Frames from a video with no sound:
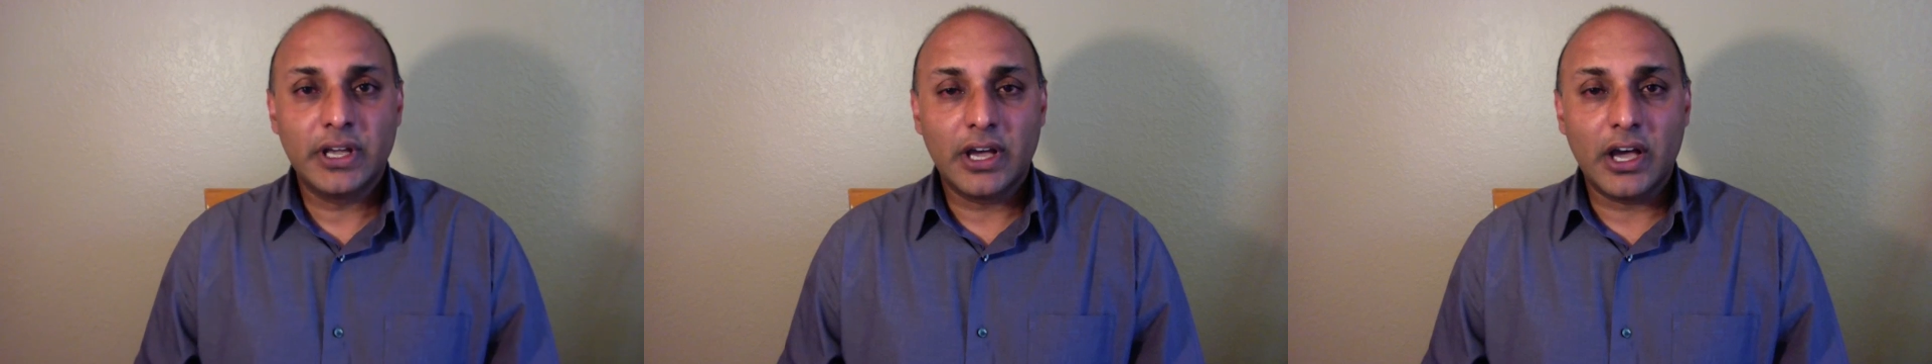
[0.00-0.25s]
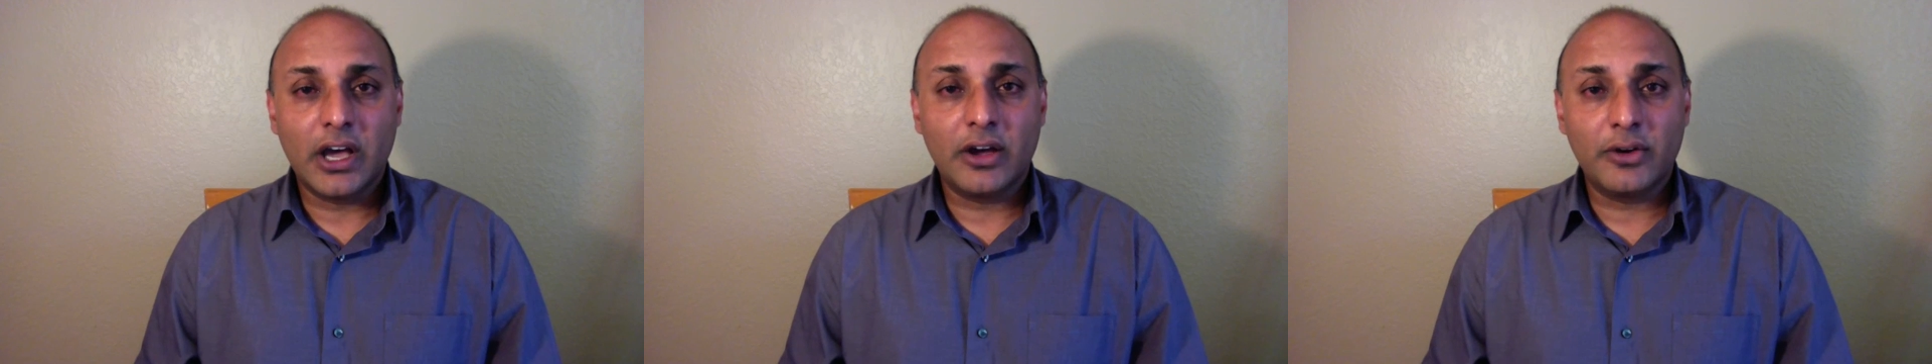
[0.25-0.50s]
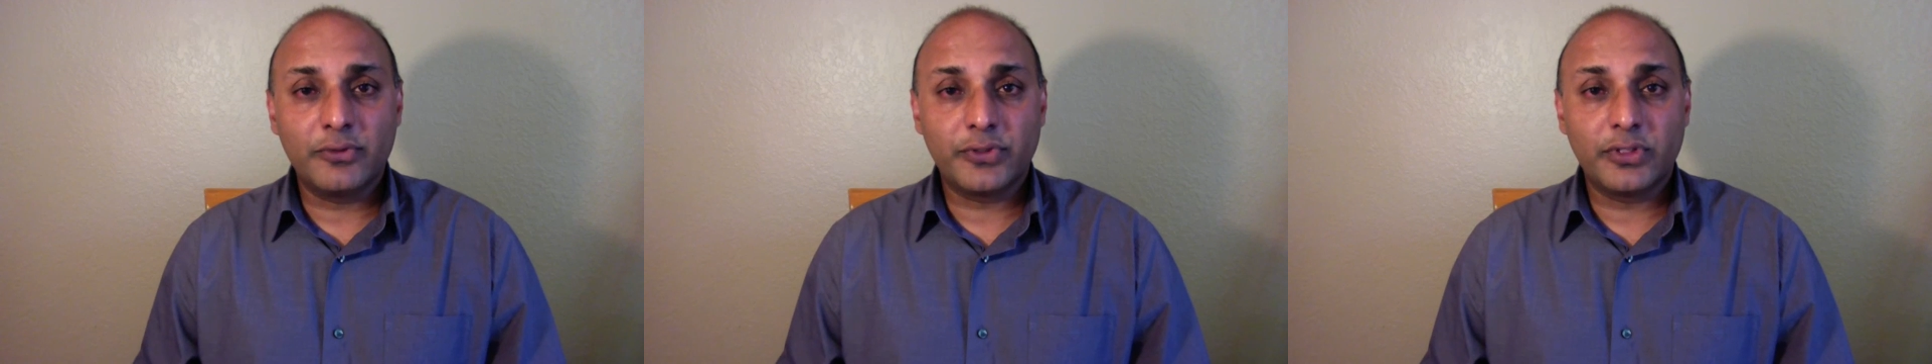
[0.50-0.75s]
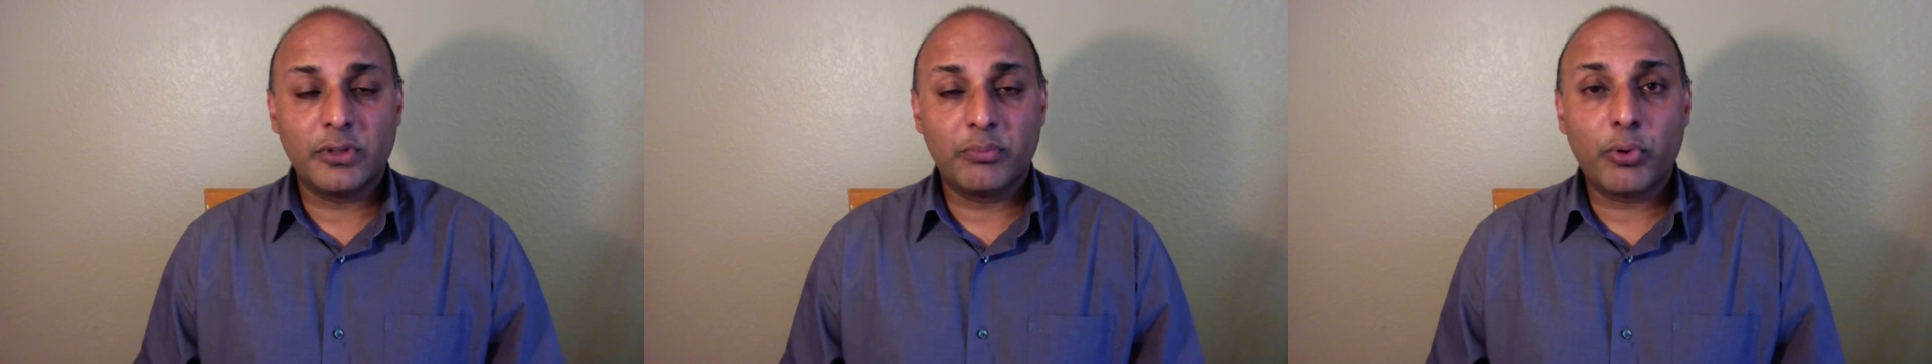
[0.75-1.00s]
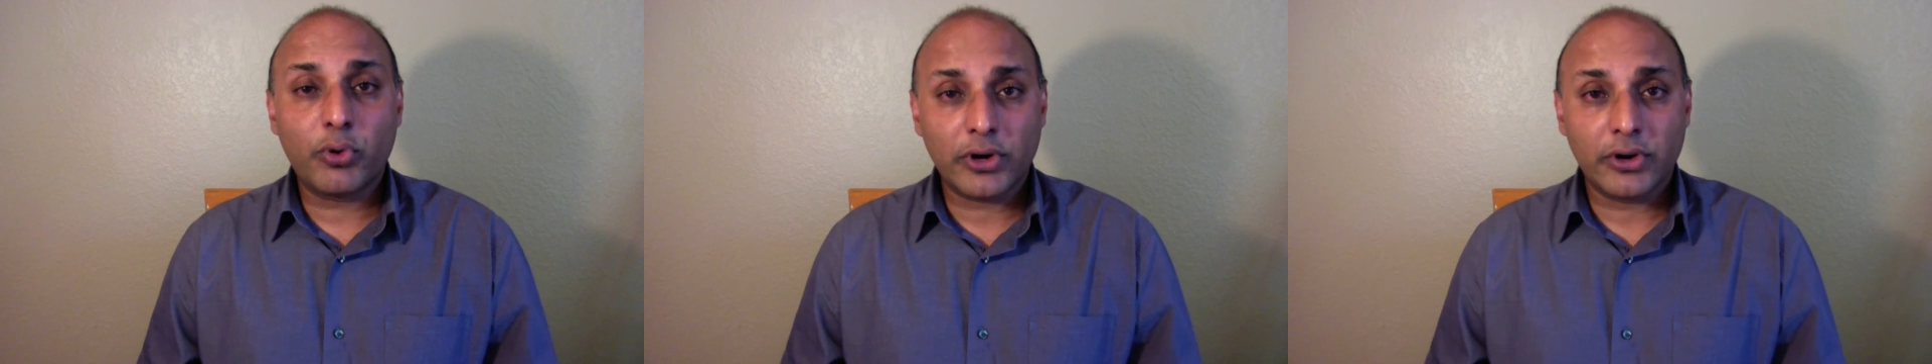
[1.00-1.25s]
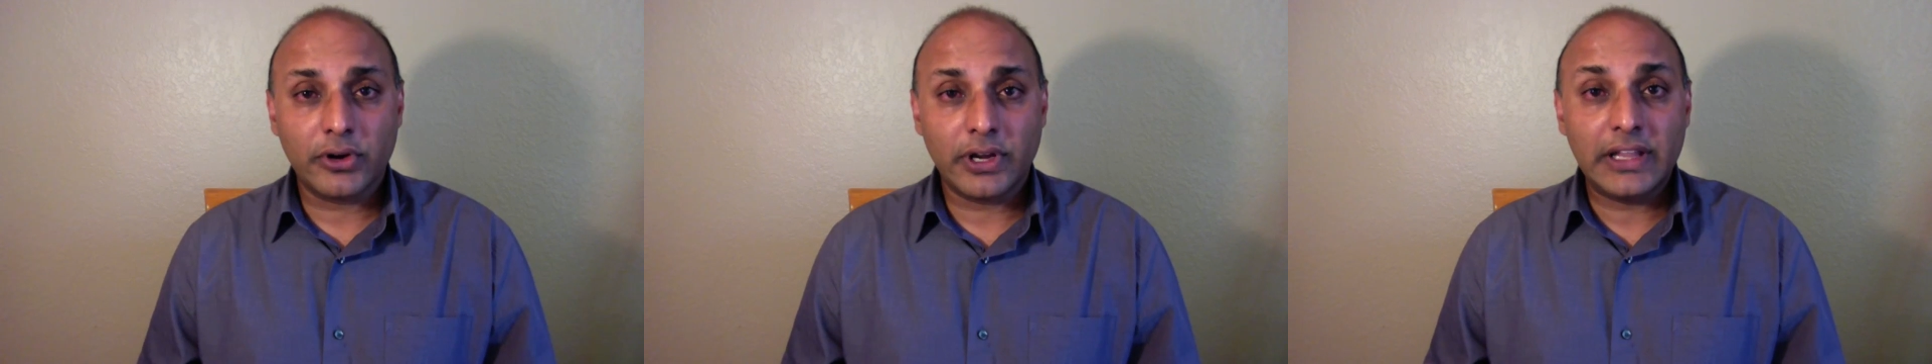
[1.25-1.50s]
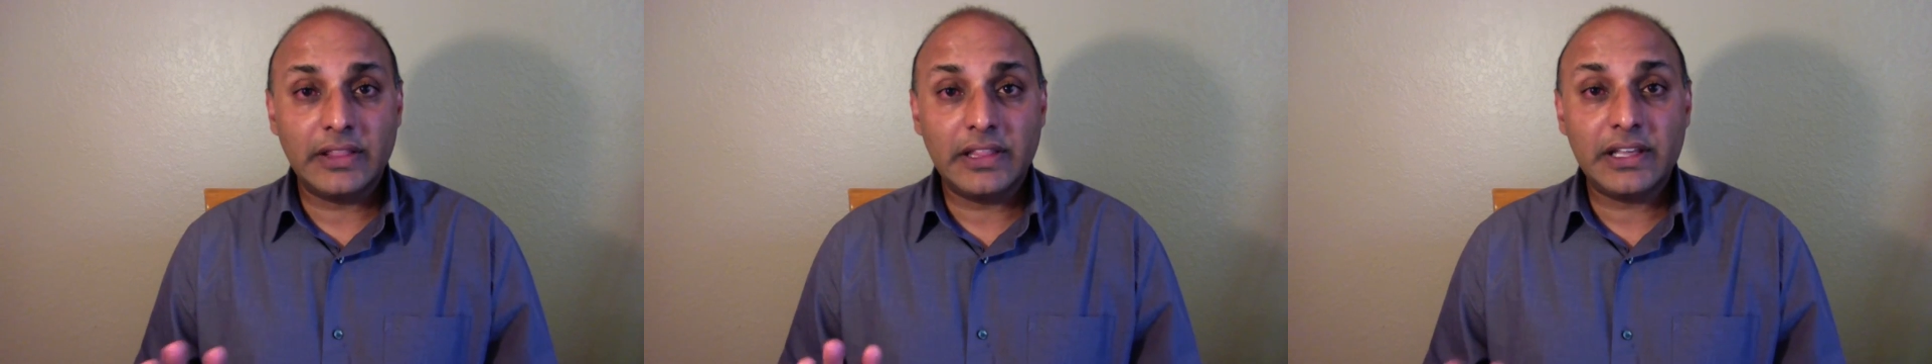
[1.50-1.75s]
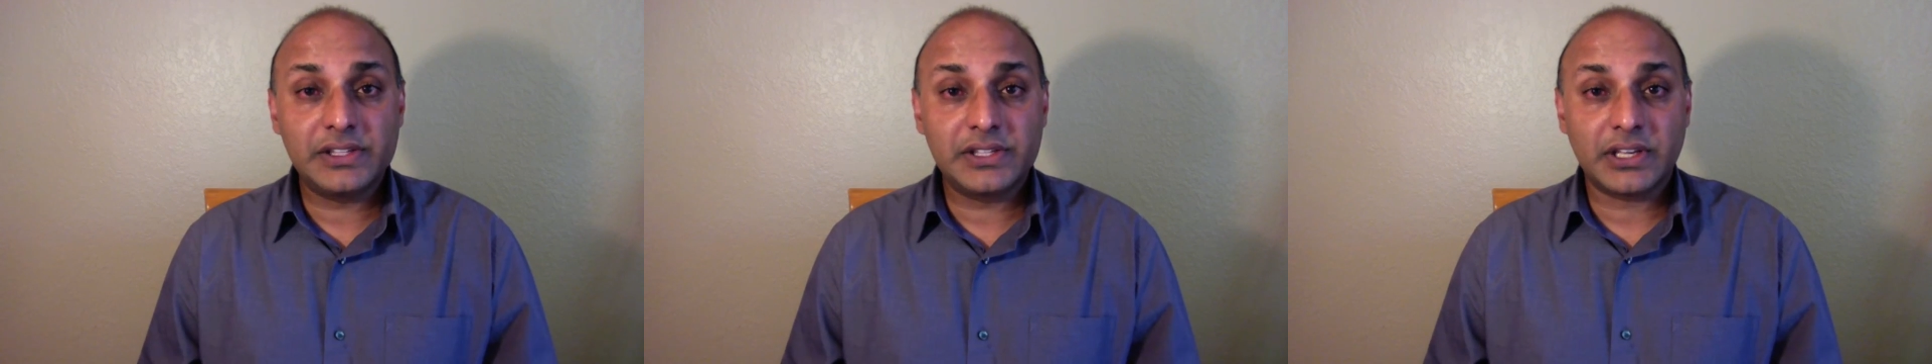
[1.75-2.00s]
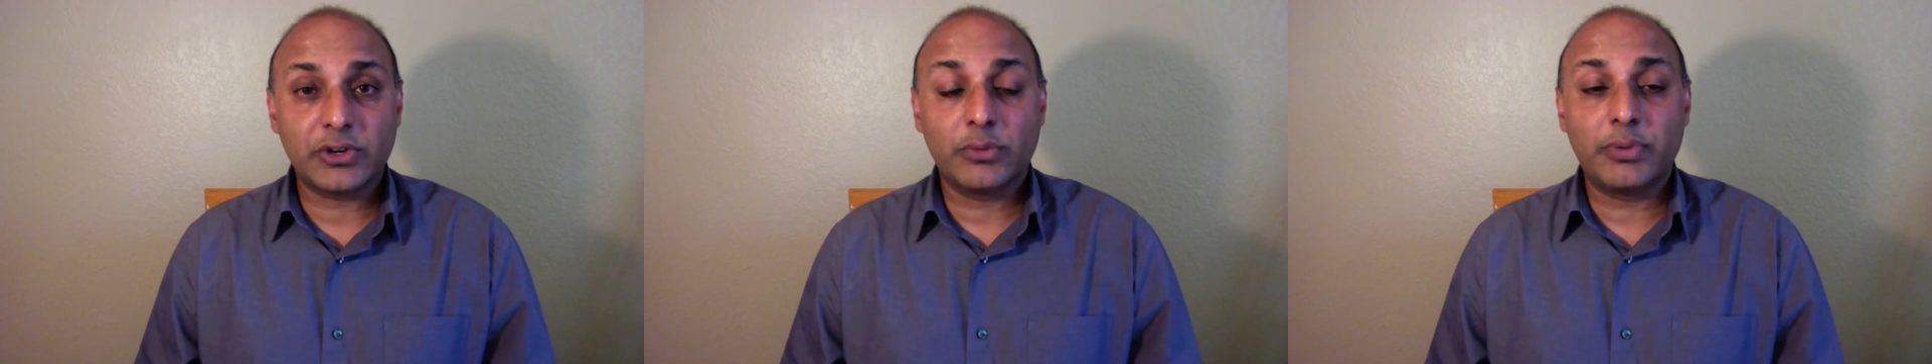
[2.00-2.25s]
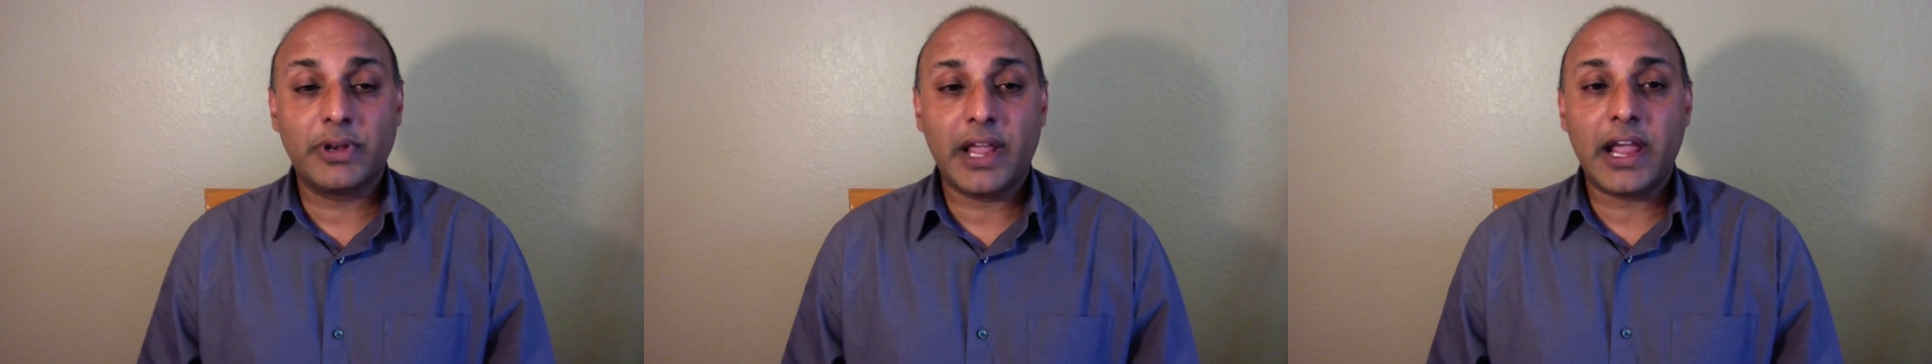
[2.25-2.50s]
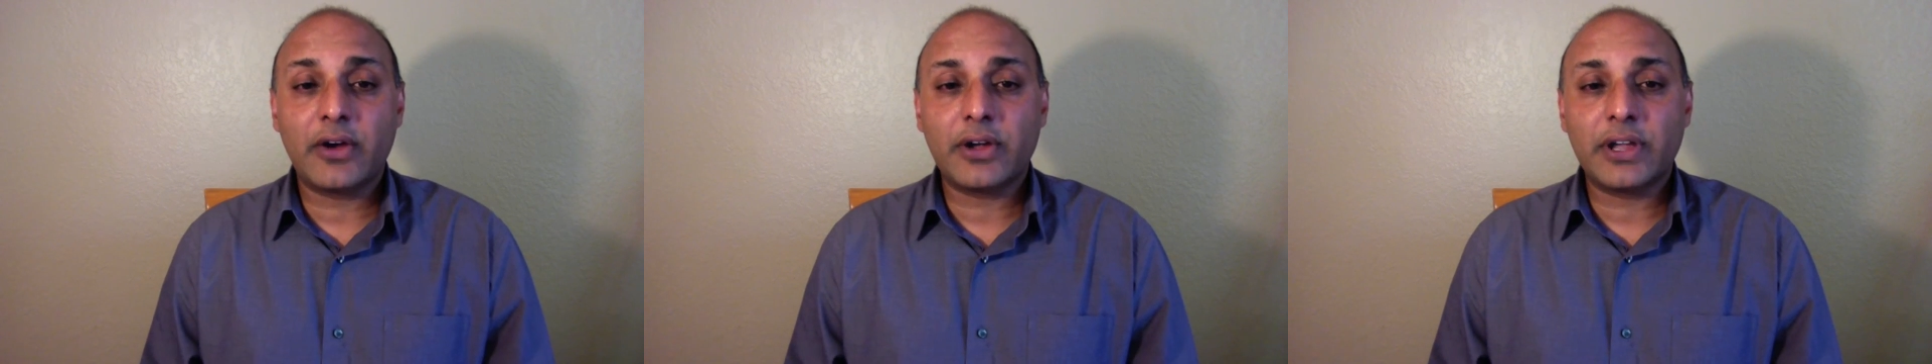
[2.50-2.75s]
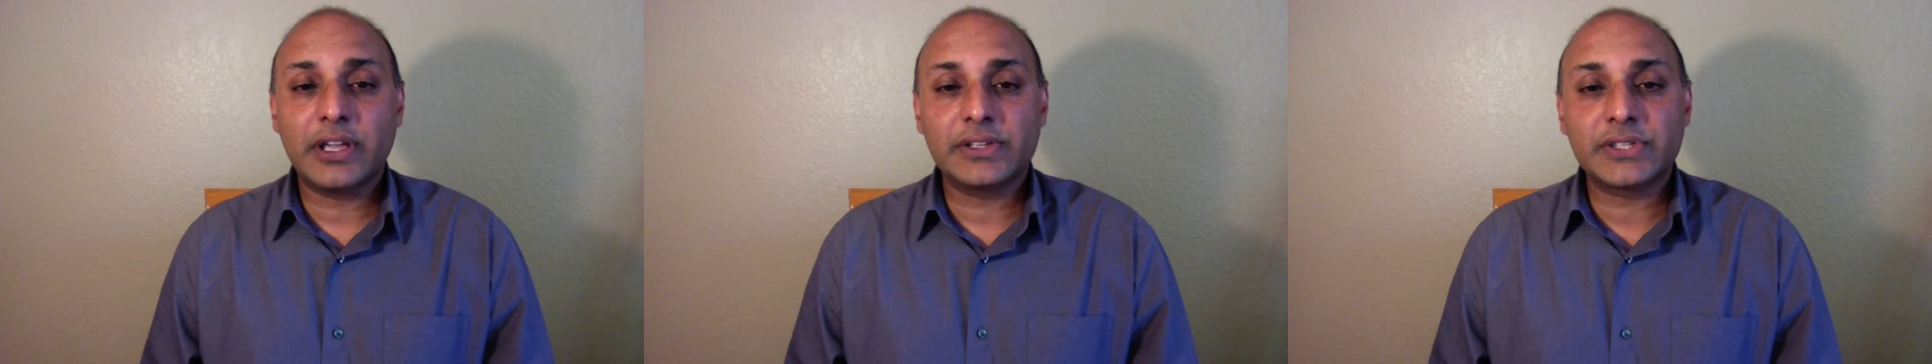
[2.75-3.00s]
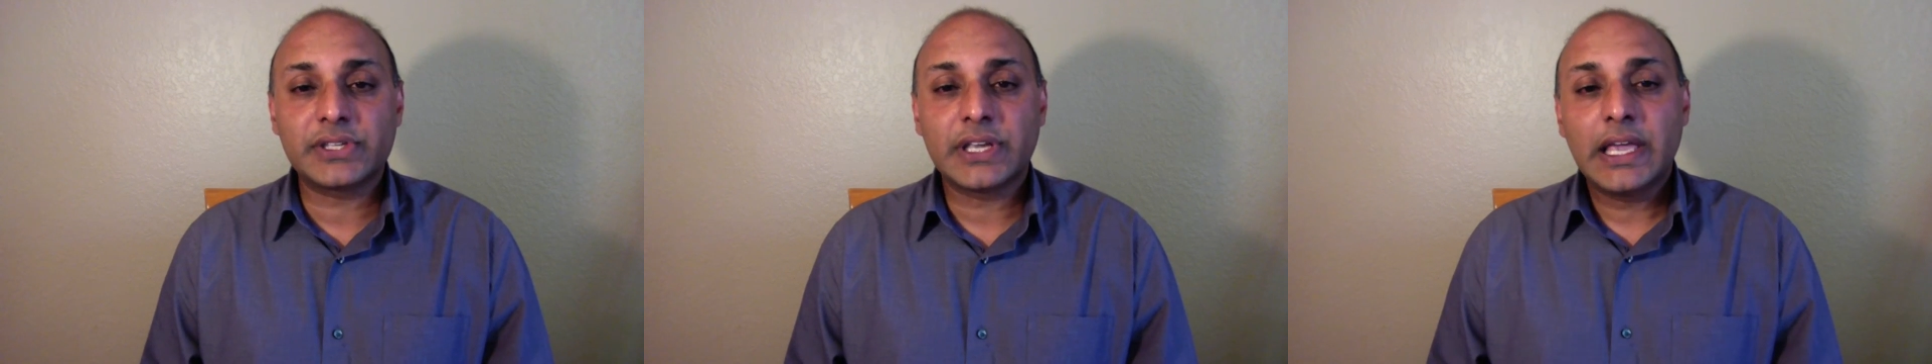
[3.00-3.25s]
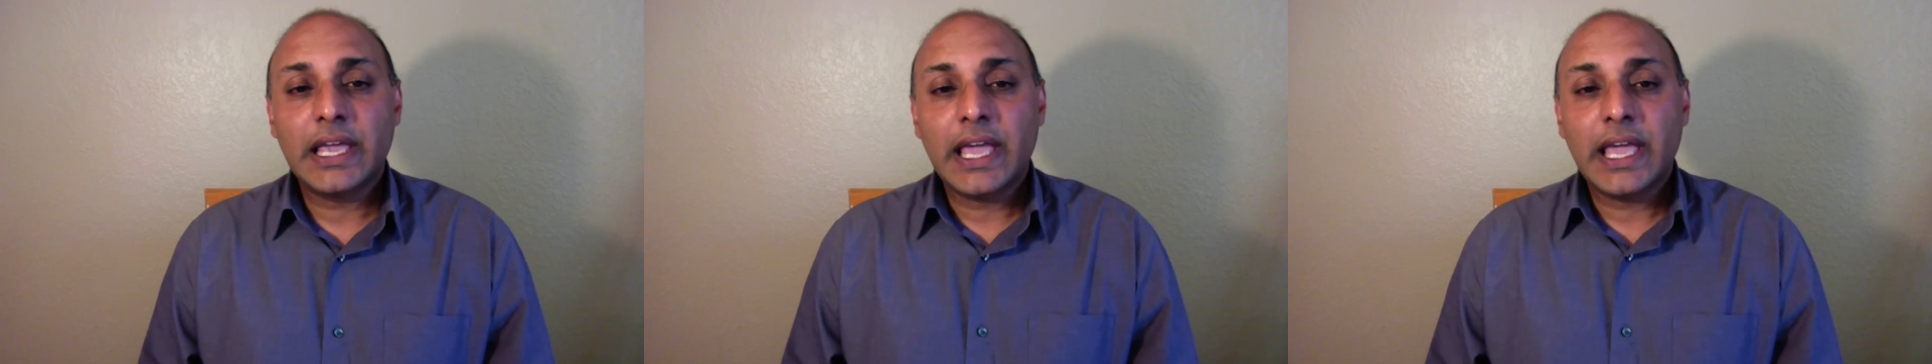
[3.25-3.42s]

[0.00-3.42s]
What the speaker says: of the border in these urban areas,